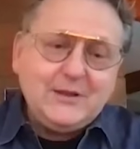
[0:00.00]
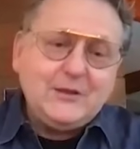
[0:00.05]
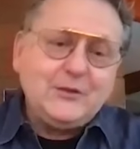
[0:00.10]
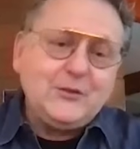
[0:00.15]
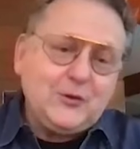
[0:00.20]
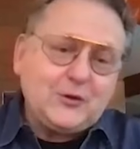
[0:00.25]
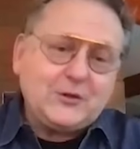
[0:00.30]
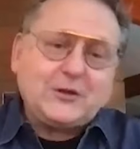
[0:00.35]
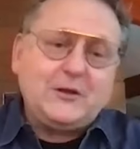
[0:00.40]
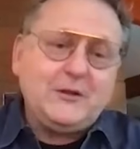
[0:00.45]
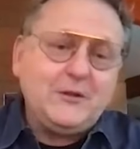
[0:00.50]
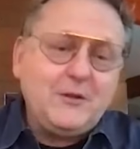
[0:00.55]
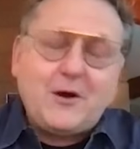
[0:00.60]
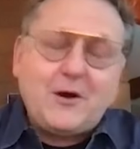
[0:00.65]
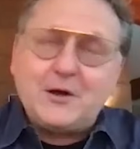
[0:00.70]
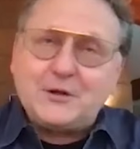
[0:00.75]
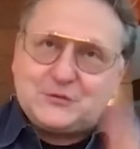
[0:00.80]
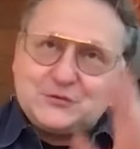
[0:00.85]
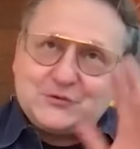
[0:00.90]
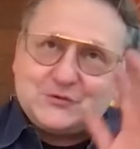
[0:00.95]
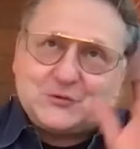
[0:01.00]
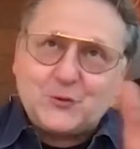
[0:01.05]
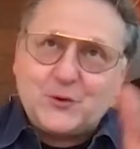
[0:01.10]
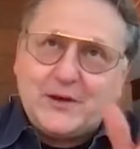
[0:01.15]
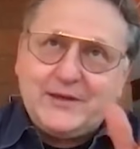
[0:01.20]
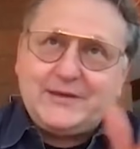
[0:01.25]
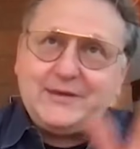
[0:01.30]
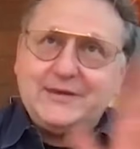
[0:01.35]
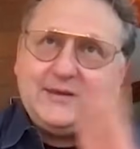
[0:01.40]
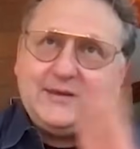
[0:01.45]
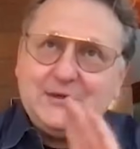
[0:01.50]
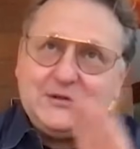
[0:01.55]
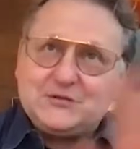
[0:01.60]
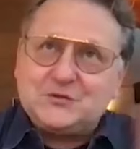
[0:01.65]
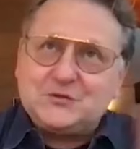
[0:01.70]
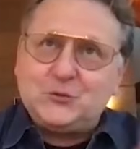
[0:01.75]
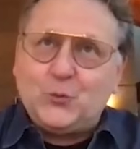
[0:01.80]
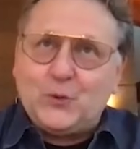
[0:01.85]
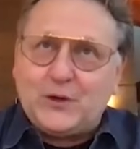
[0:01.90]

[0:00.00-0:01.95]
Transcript: look along strike east and